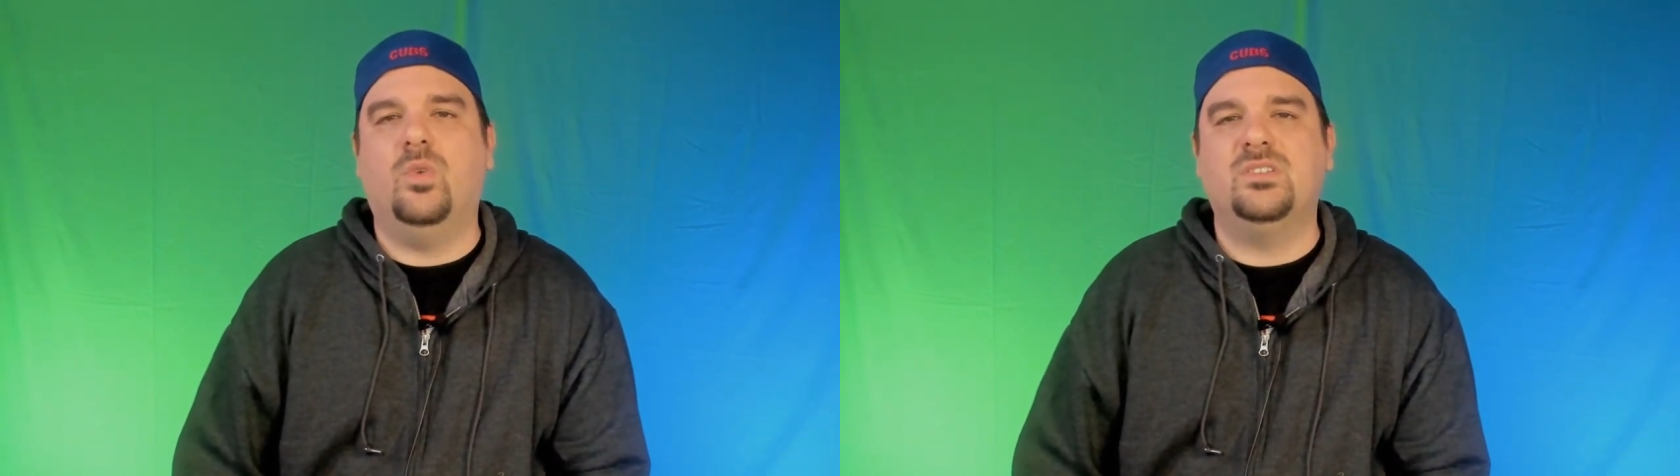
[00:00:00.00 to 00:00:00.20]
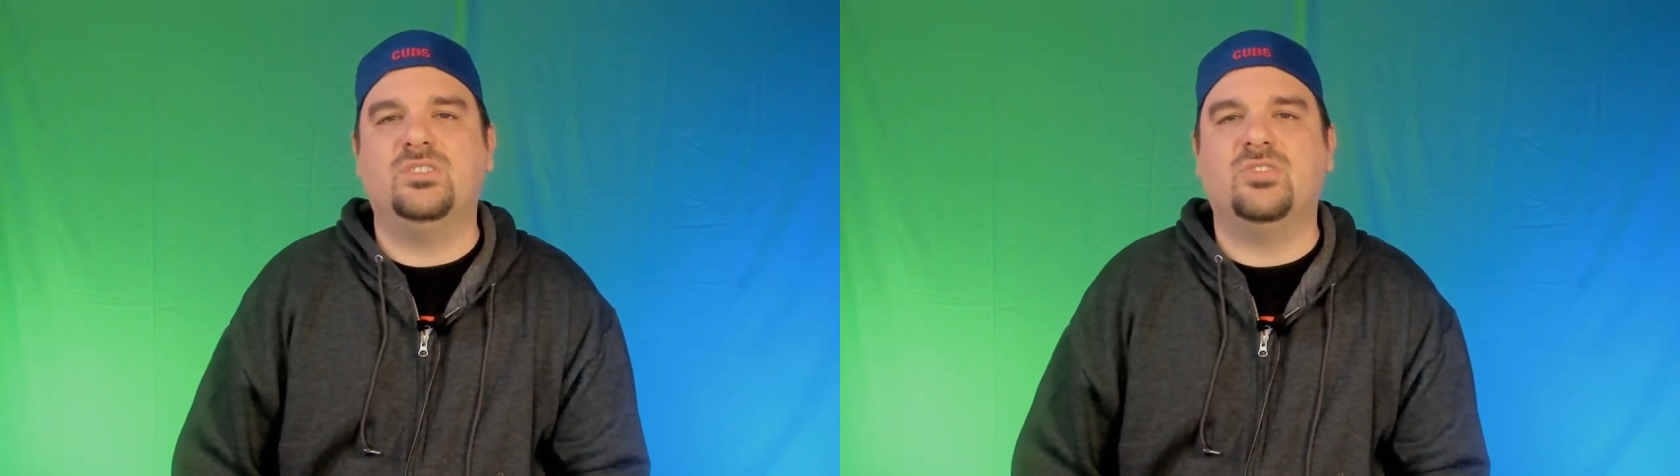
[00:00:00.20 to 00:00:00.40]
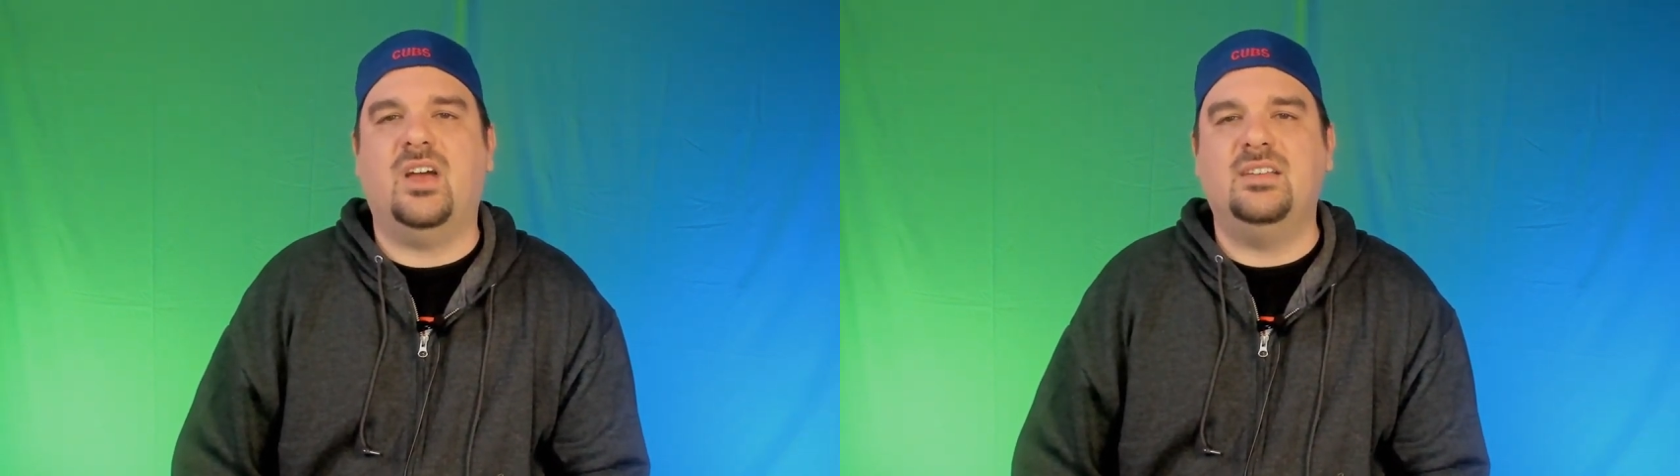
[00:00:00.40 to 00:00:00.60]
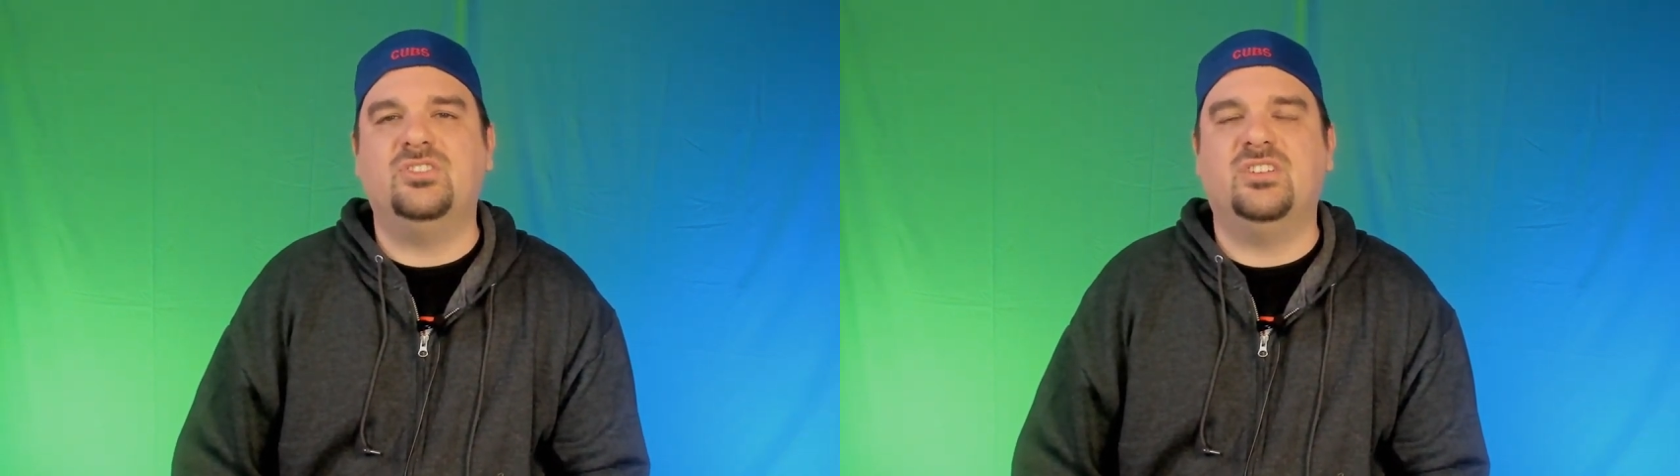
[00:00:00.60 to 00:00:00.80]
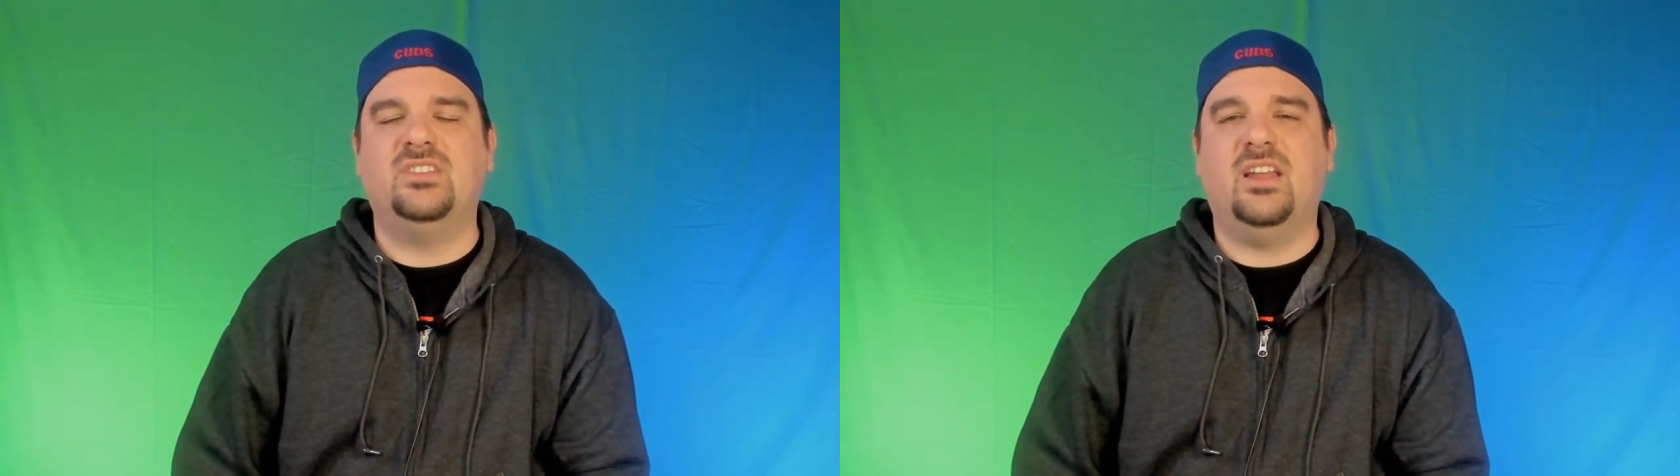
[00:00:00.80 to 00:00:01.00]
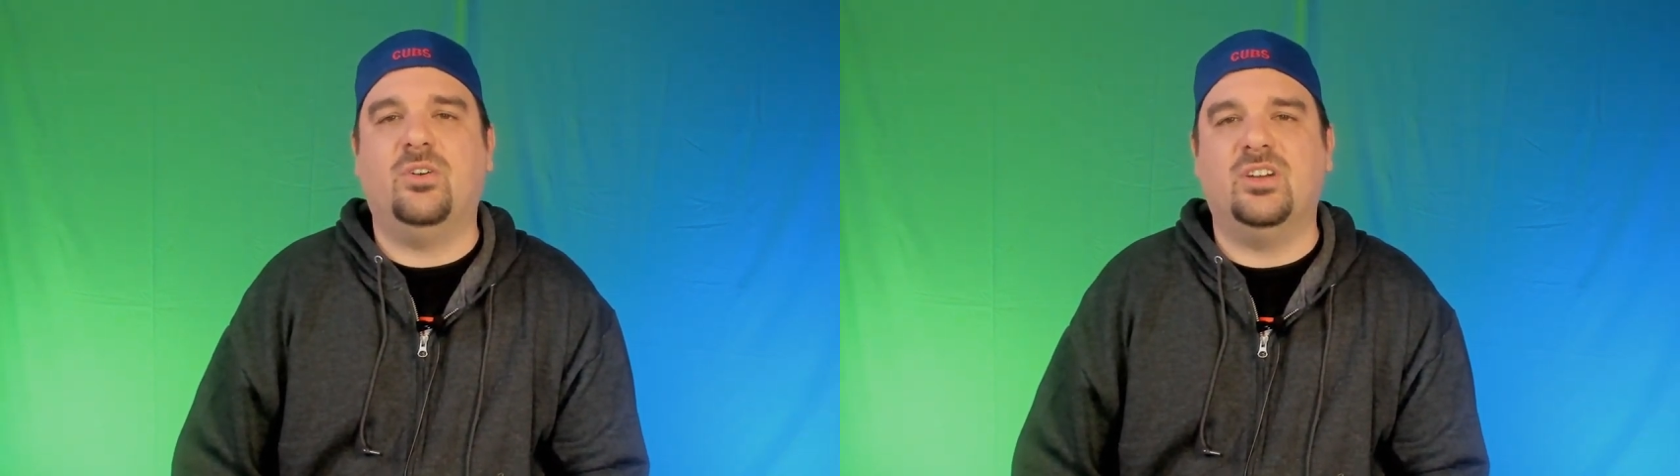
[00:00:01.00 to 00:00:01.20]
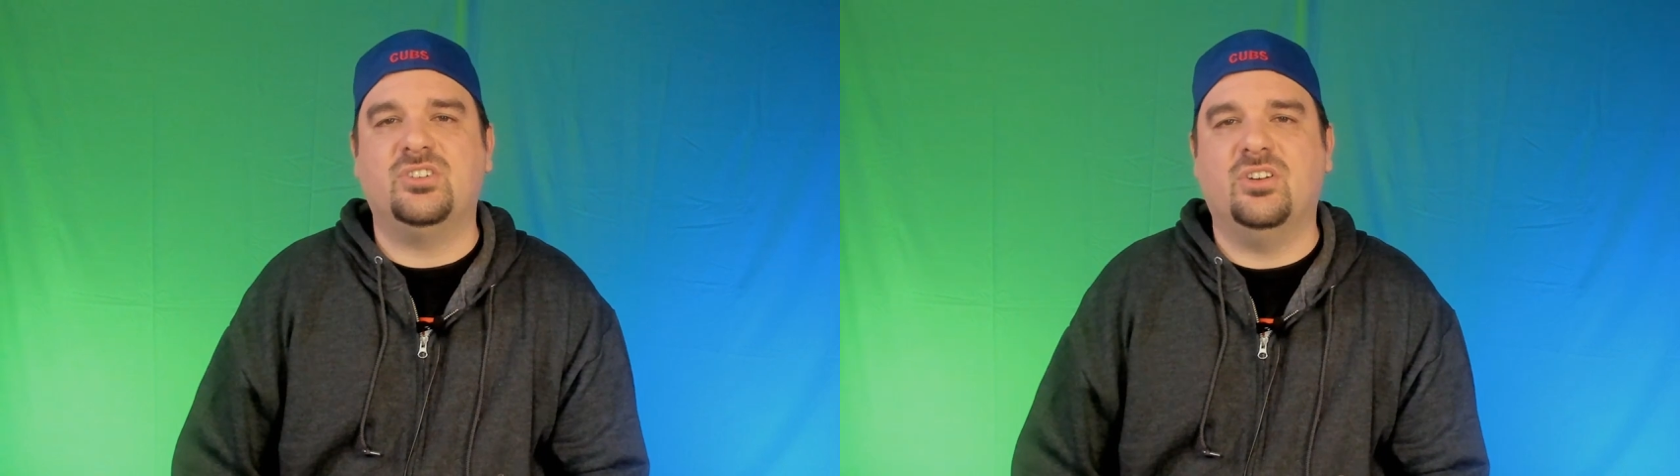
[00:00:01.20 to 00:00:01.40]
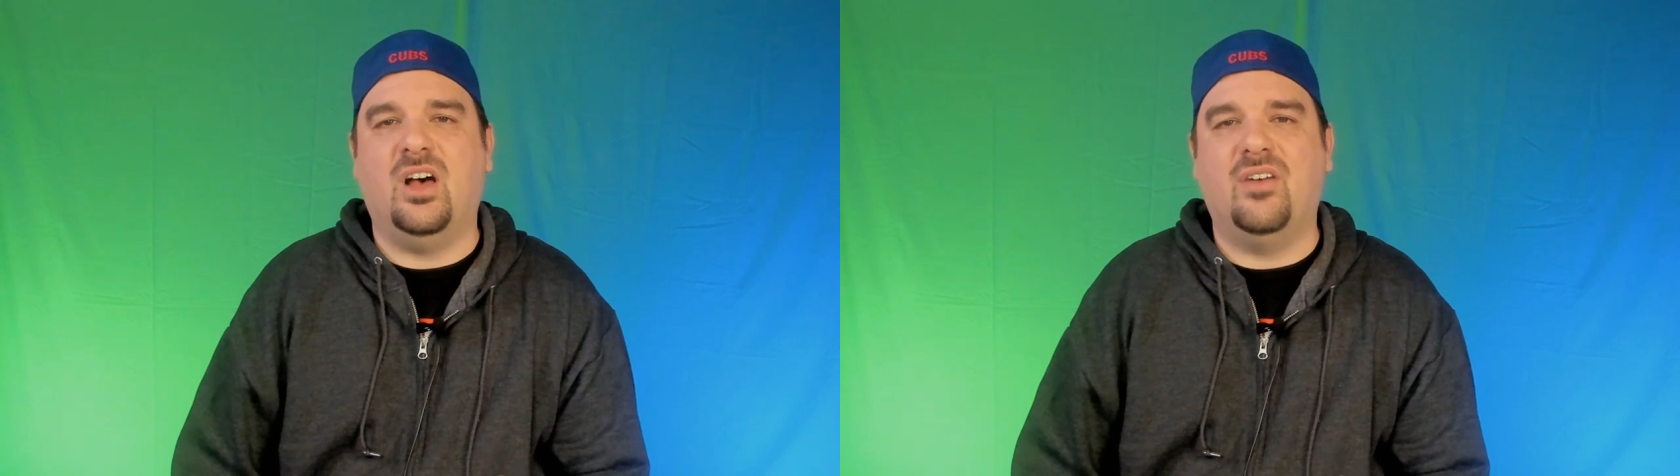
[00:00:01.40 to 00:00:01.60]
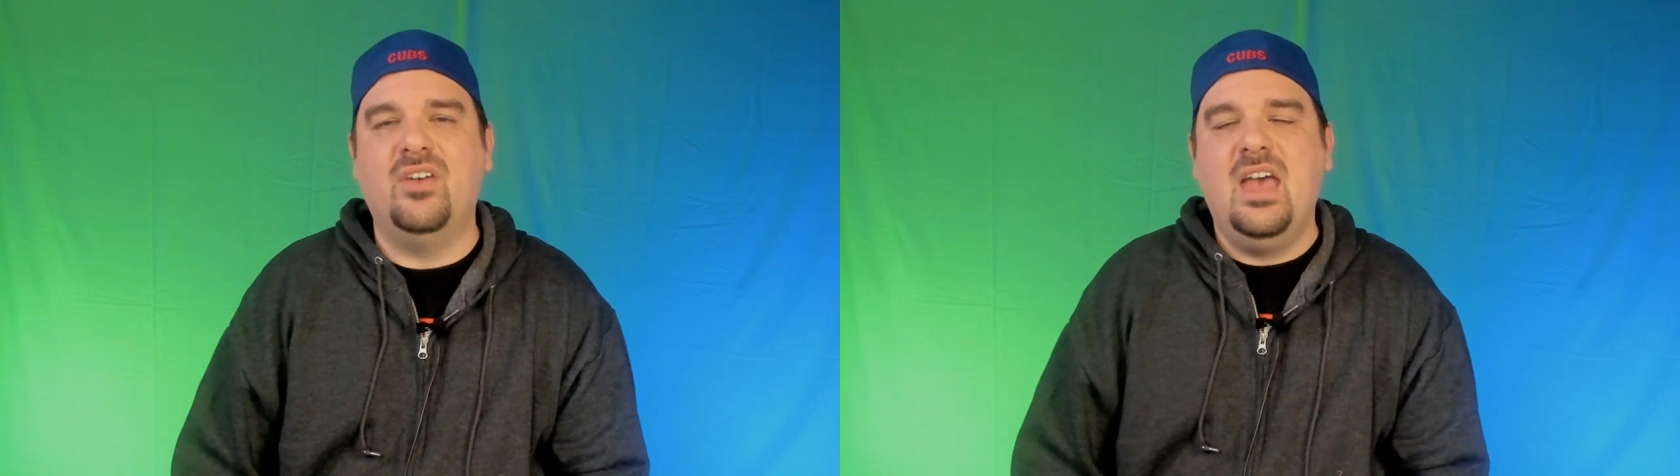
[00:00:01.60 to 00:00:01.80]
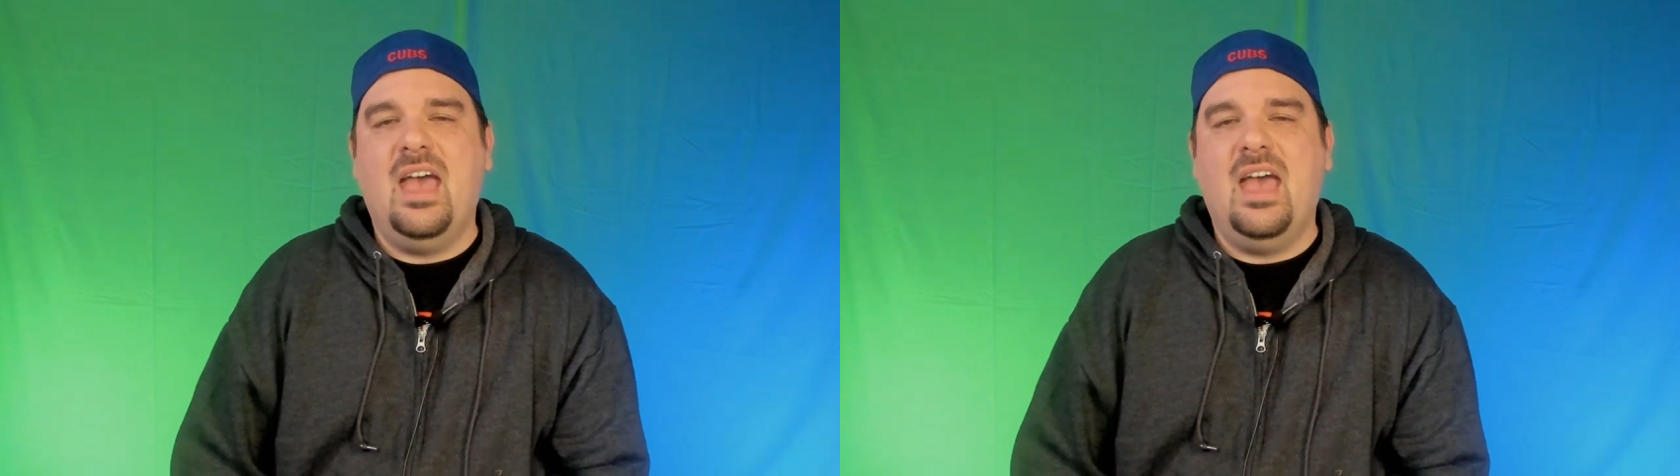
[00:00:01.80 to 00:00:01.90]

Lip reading: to want to try and shut that aggression off